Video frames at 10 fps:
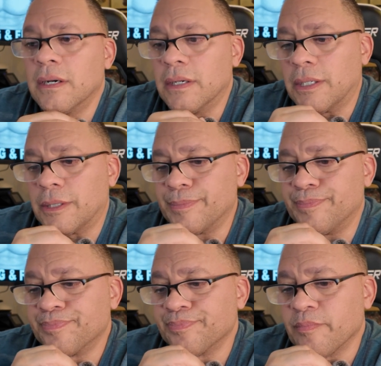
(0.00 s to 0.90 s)

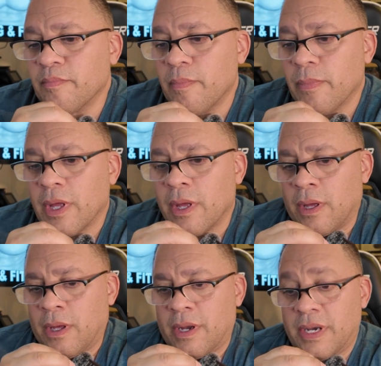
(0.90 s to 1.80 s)

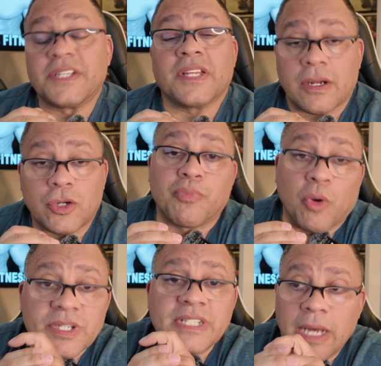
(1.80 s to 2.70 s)
There's a lot of good
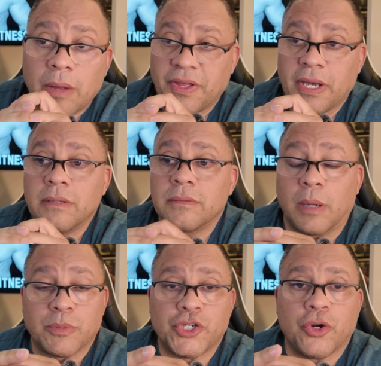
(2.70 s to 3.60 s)
proteins out there,
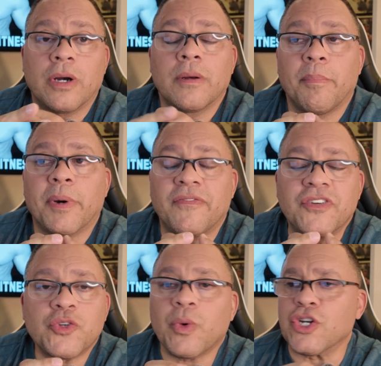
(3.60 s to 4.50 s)
I'm sure. But if
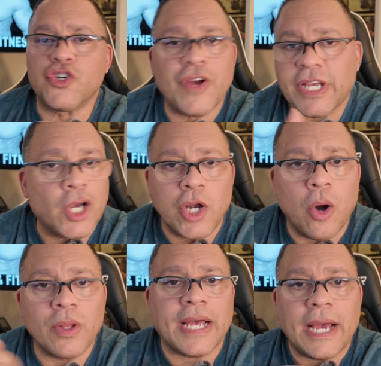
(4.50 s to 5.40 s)
you just want to drink and
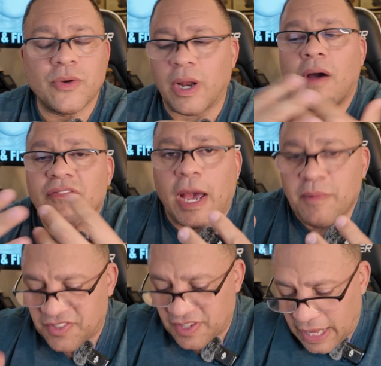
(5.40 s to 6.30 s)
go like I do, I don't have
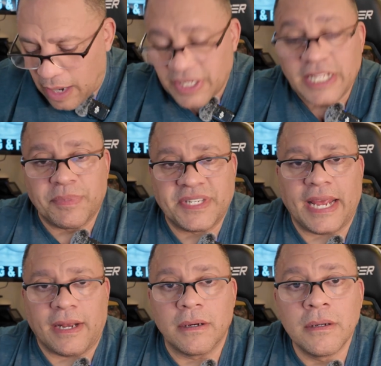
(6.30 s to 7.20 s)
time to sit down and eat a
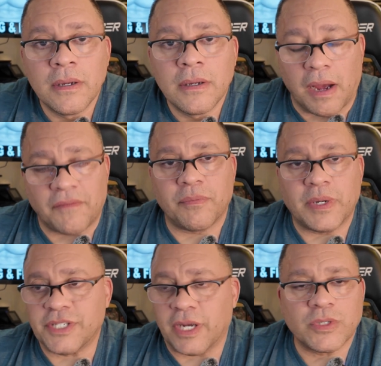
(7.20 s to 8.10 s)
potato after
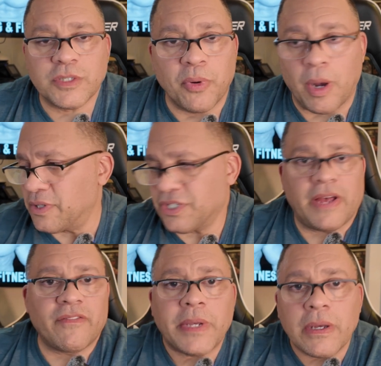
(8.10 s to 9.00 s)
my shake. What's the point? I might
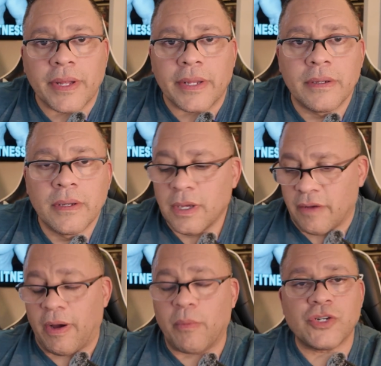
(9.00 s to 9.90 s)
just have a meal then.
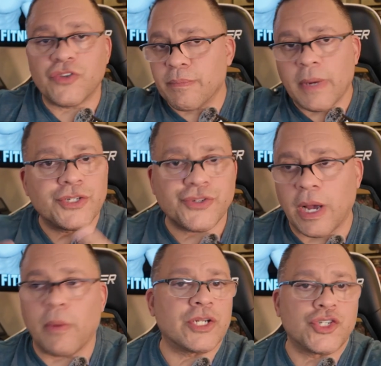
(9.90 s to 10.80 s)
If I want to drink my
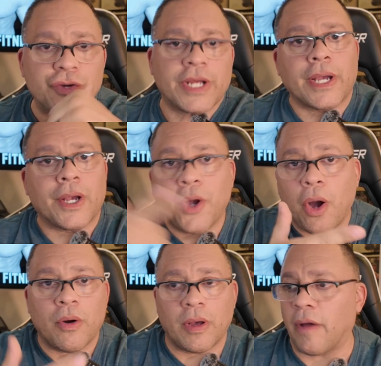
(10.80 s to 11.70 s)
drink, I want to drink and
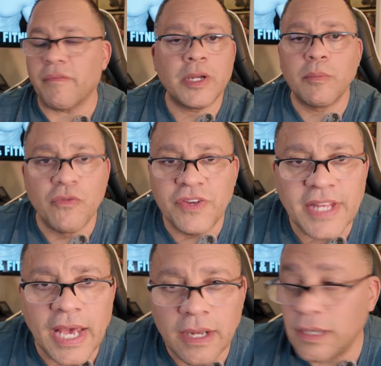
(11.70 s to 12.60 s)
go. Like I'm in a movie
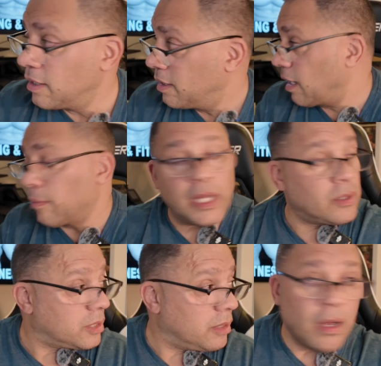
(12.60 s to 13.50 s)
theater, I'm
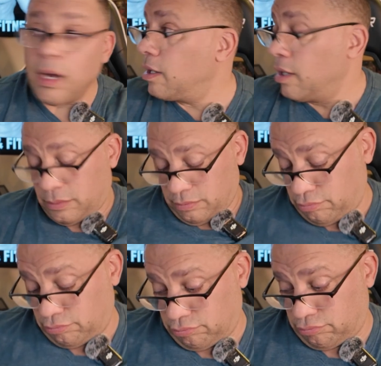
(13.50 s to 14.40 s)
like looking around,
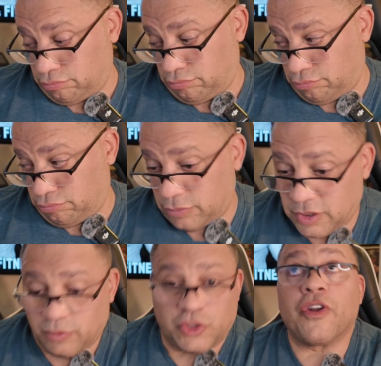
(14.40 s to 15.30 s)

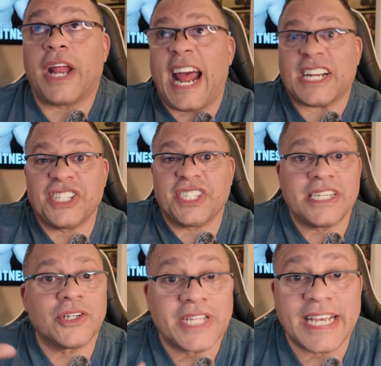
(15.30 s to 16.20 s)
during an action
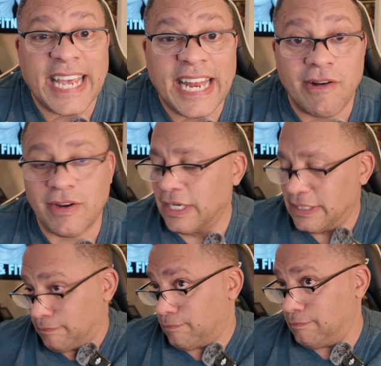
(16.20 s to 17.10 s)
scene because they can't hear it.
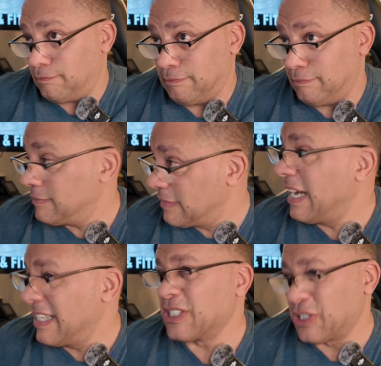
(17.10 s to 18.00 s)

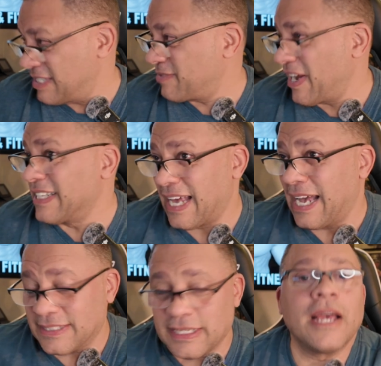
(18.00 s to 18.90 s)
It's
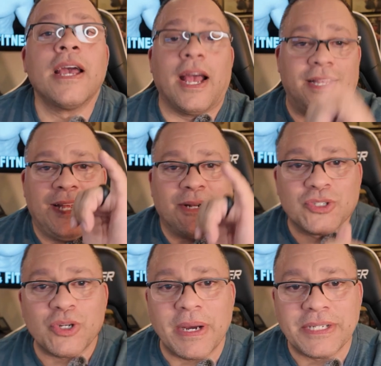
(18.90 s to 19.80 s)
fantastic. And then
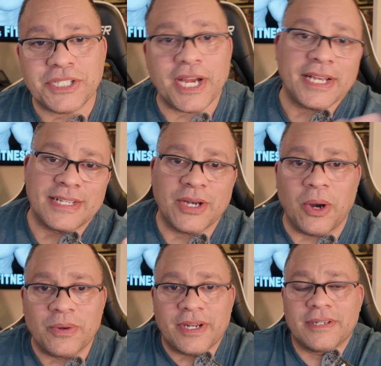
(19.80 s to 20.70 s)
I'll drink my shake and
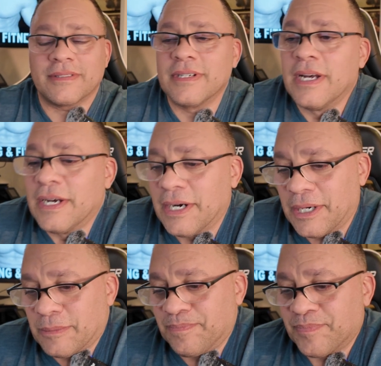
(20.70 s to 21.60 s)
go, you know.
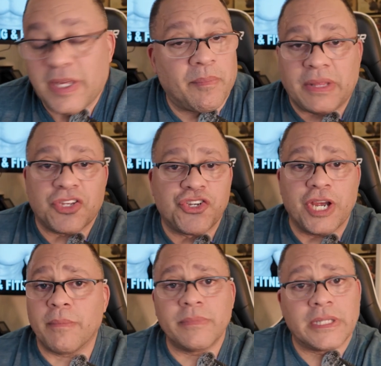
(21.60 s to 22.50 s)
I'm at the
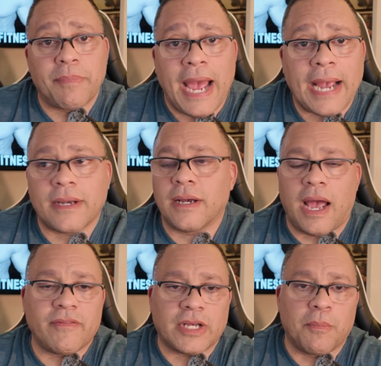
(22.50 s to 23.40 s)
gym in the back.
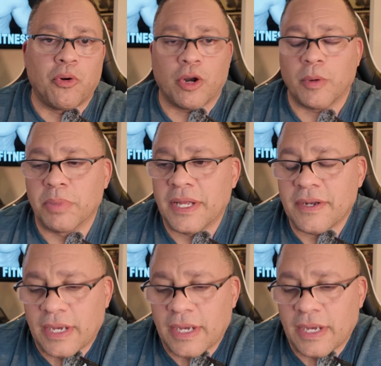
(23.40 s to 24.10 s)
I have like a portable blender.